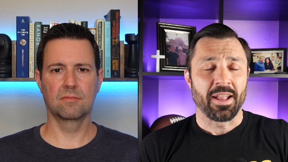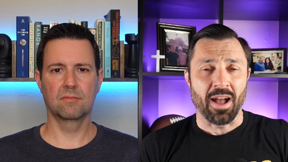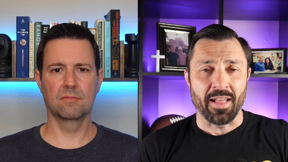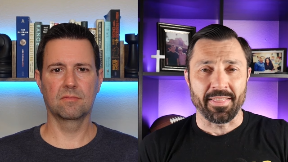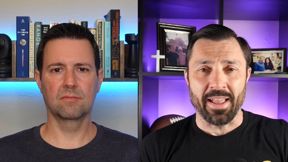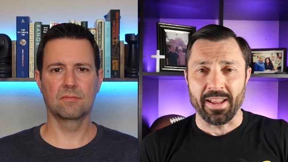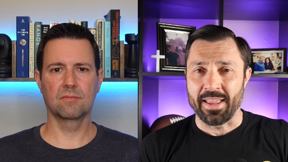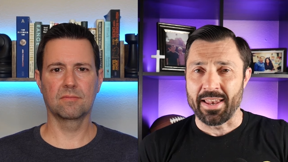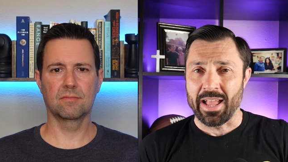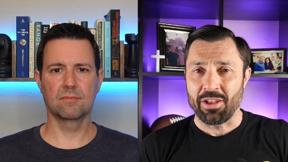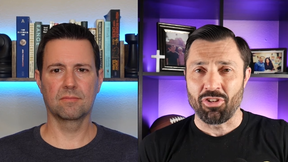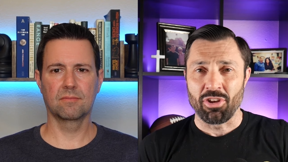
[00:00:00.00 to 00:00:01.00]
Speaker 1: got that
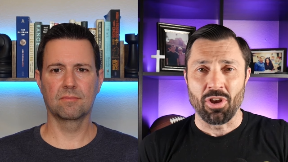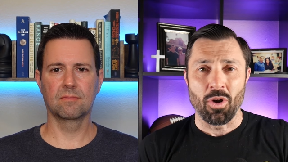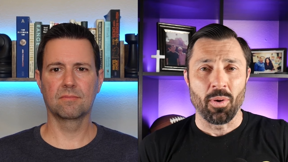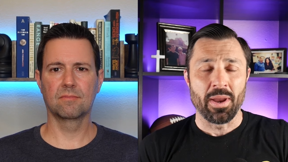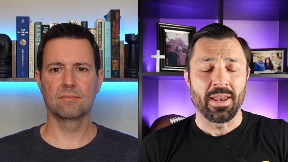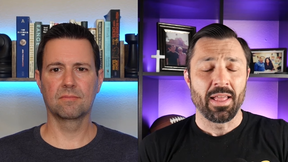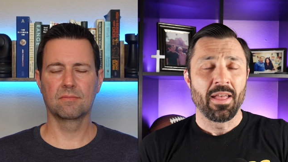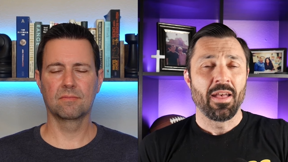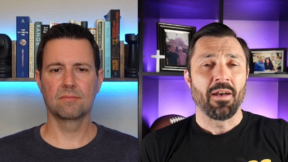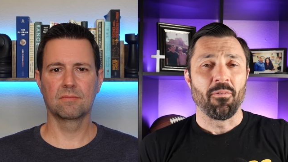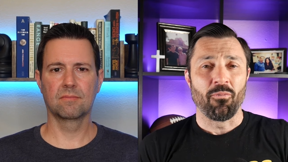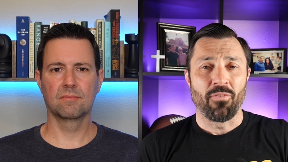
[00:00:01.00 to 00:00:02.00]
connection going.
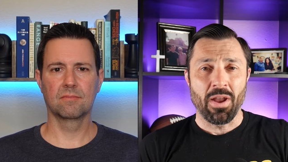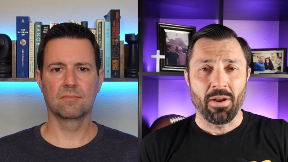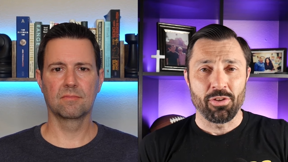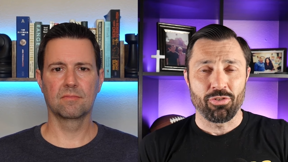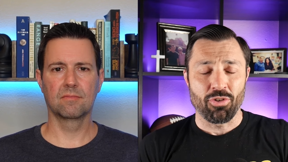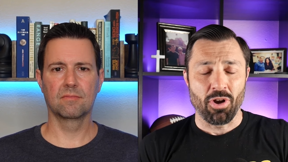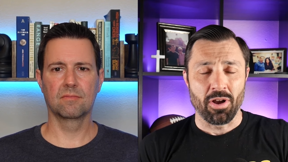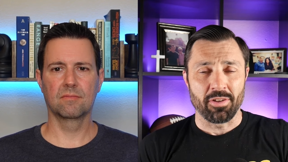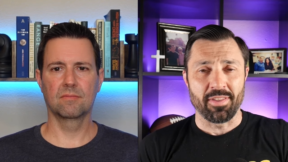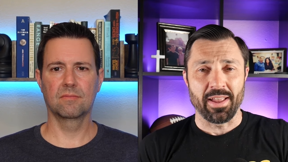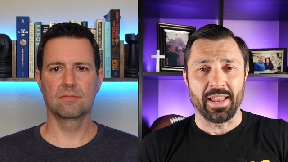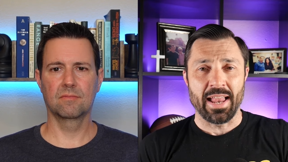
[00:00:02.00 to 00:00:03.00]
Very strong
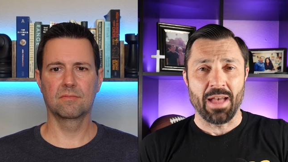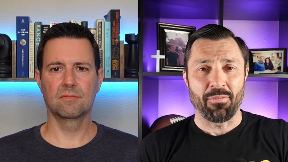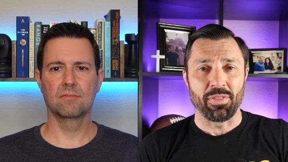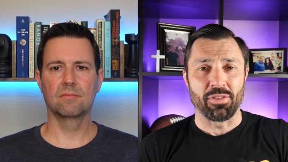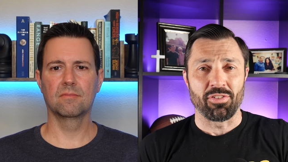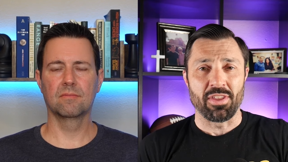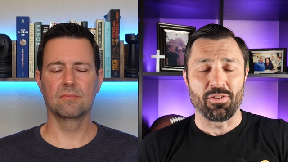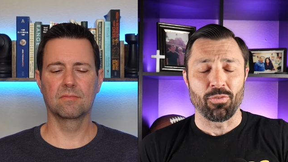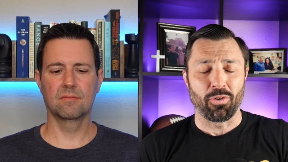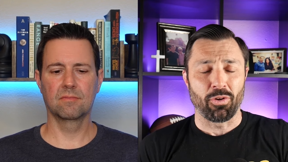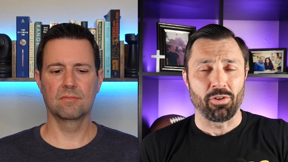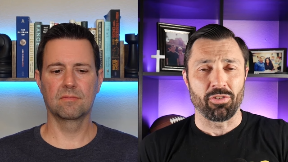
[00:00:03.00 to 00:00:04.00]
second half of the season
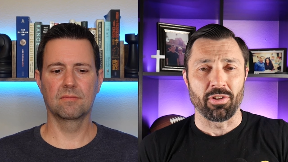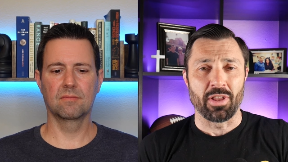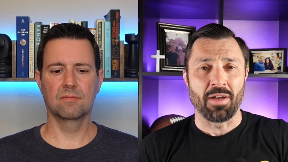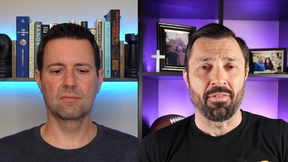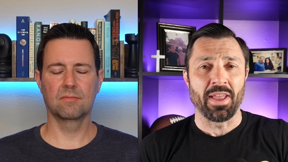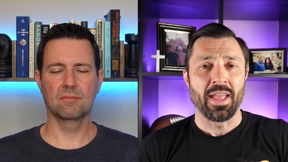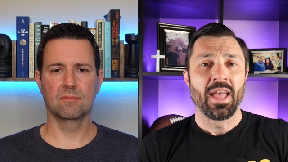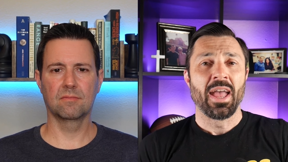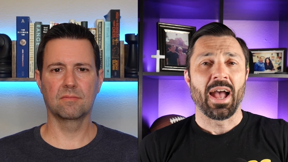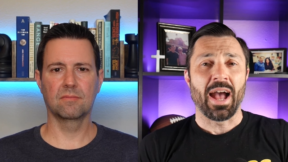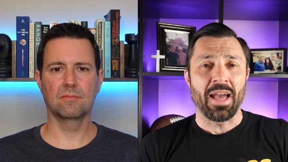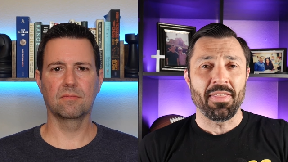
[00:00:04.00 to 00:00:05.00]
for Chris Olave.
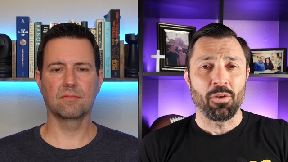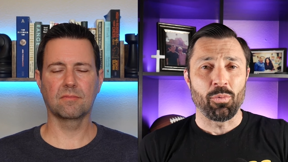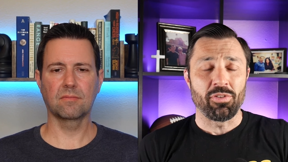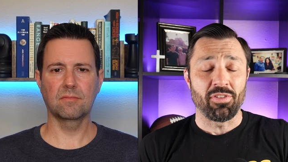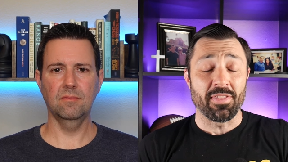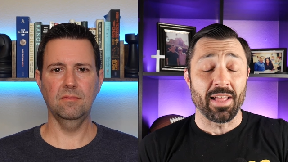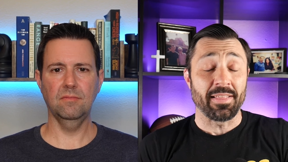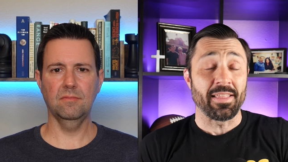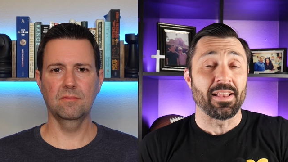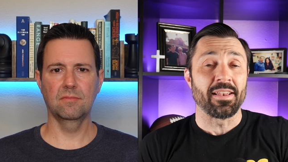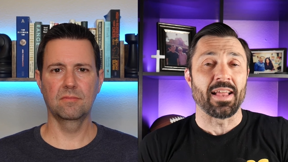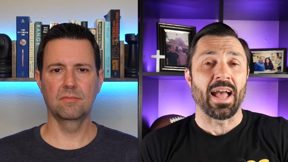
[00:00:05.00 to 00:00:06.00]
I think we see that
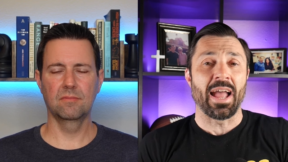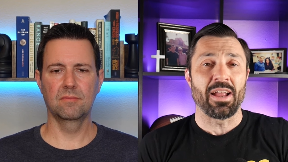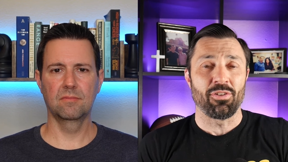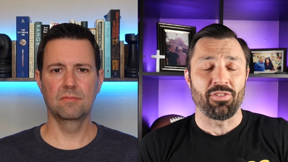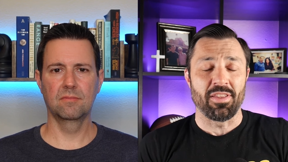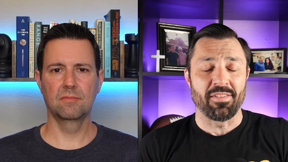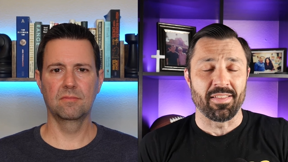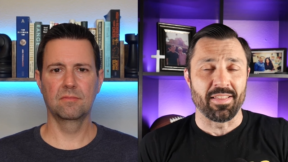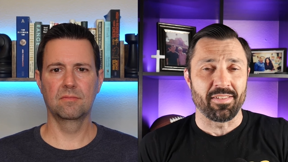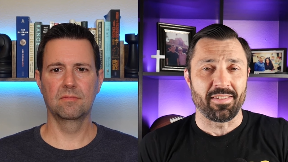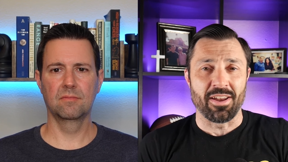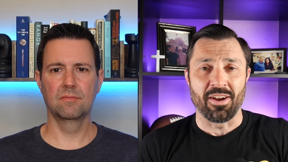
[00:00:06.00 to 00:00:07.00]
the entire season
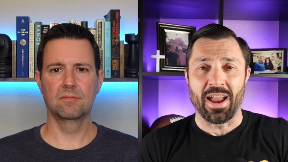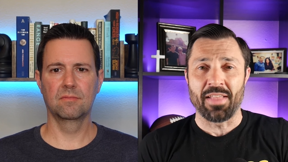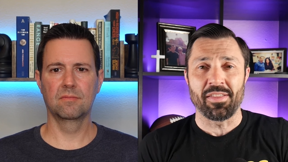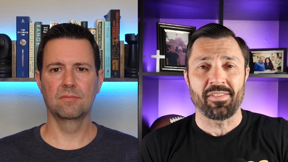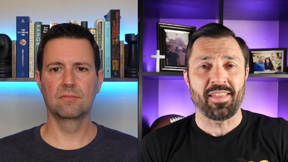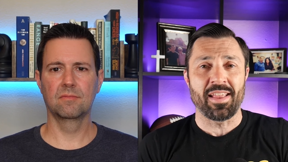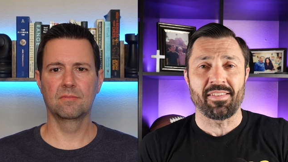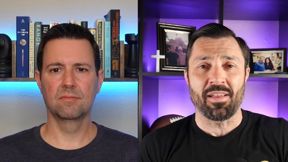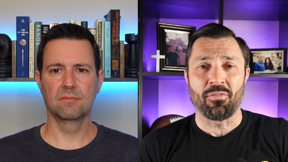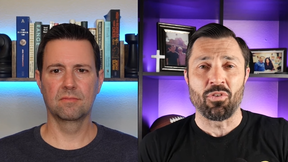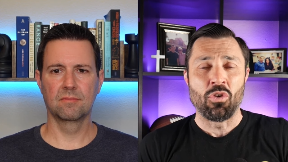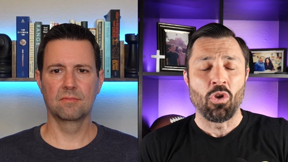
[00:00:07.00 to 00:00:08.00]
this year, and the Saints
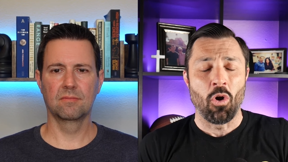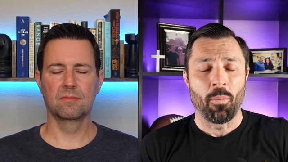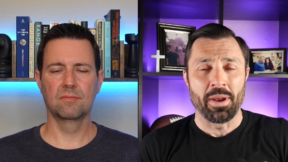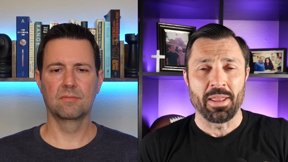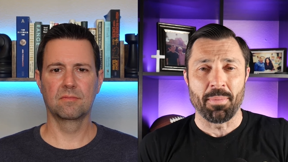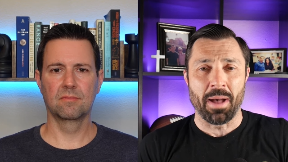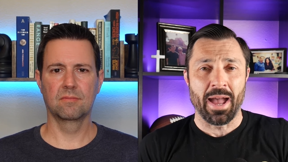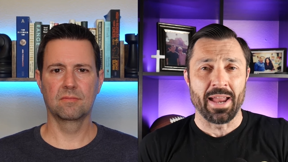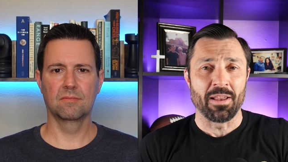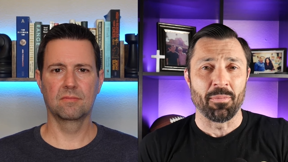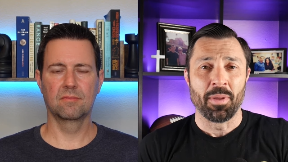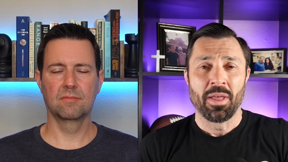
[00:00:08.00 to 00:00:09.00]
have nobody
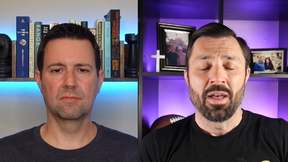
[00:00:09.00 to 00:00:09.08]
behind them